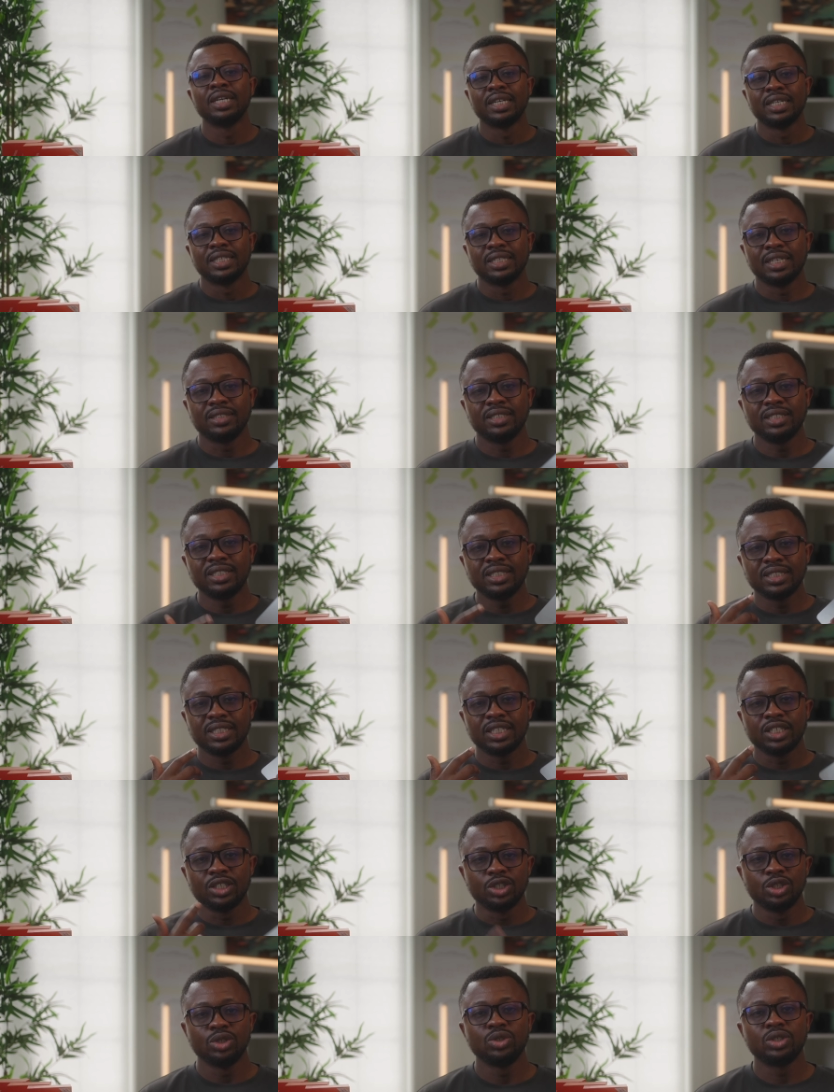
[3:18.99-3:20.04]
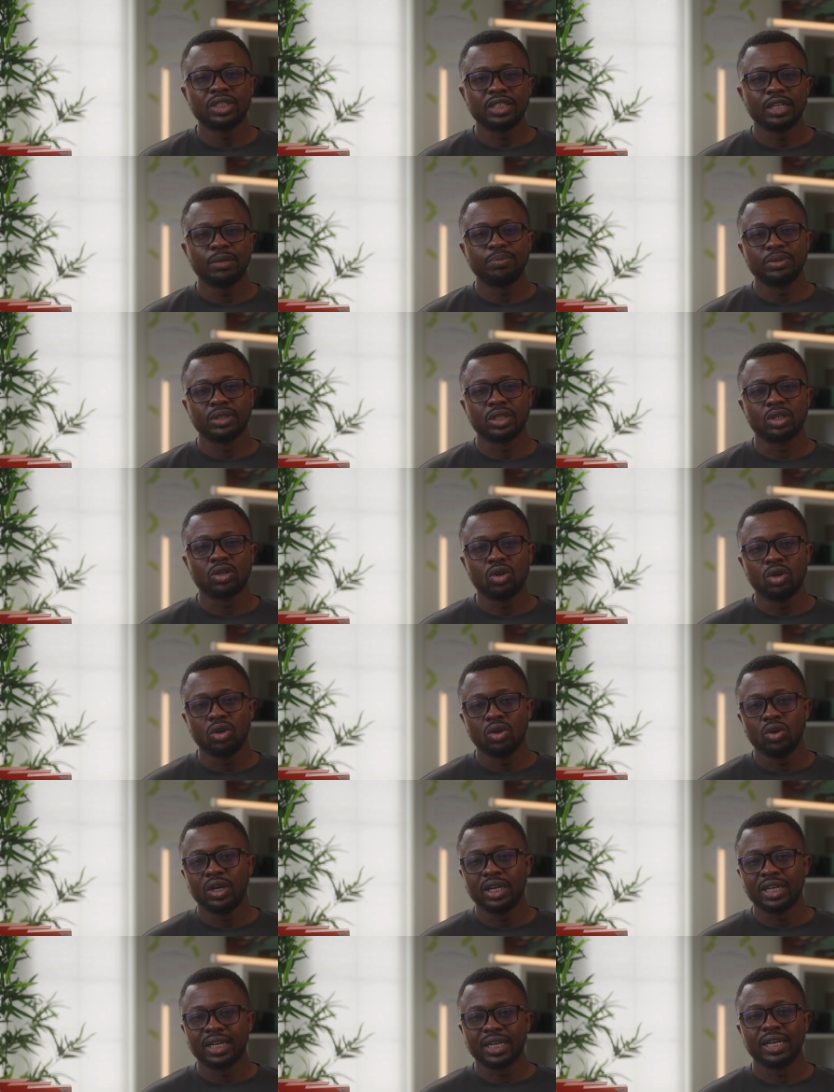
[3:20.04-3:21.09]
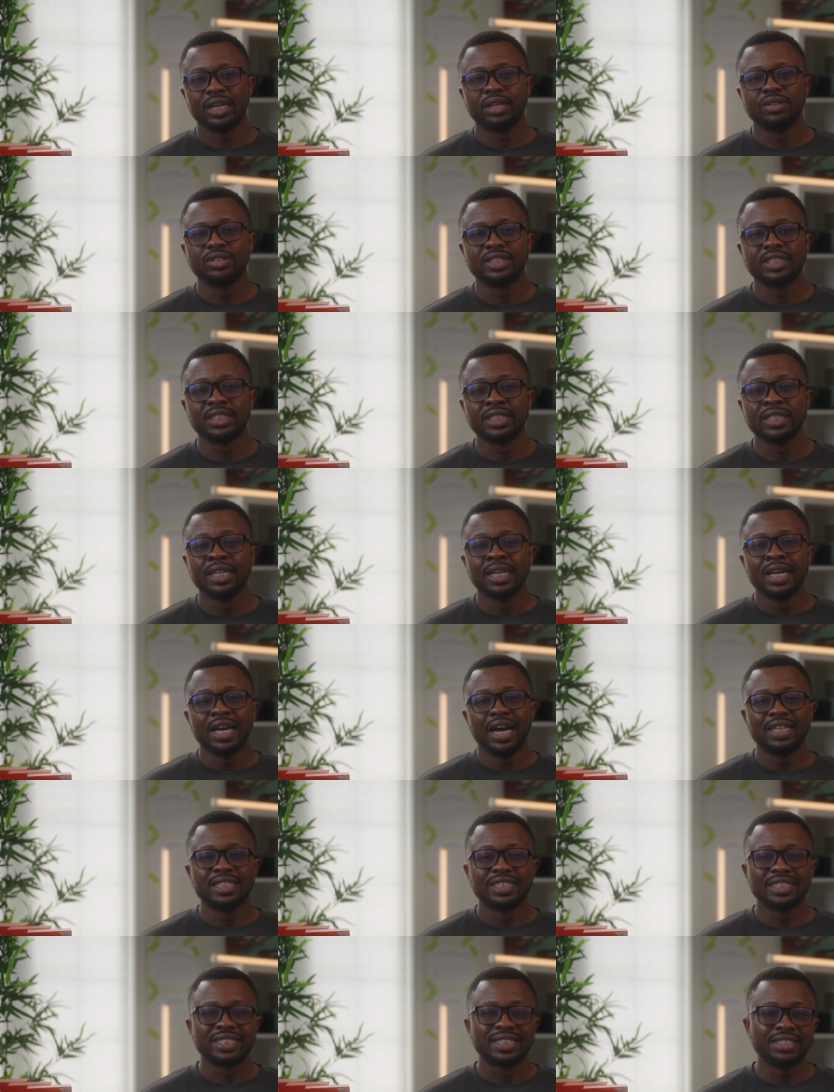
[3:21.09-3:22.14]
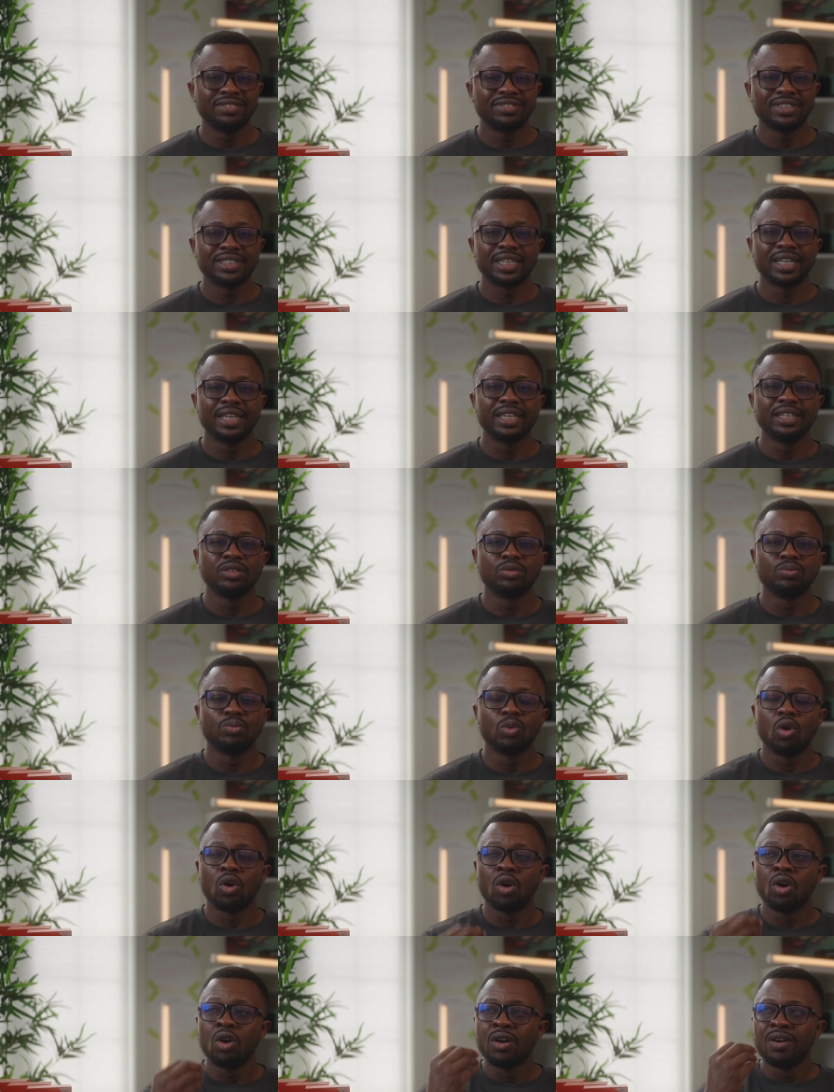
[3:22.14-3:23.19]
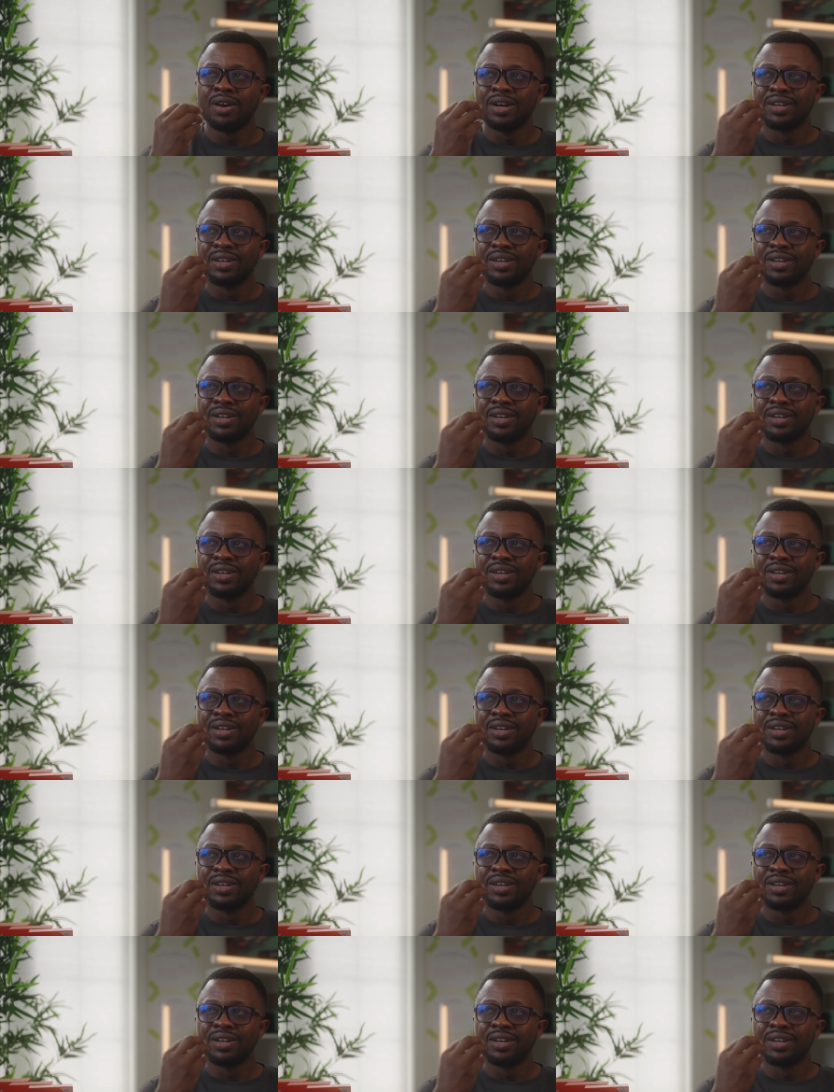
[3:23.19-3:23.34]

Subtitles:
Now this is a huge step in the color and clarity, and it gives it a little more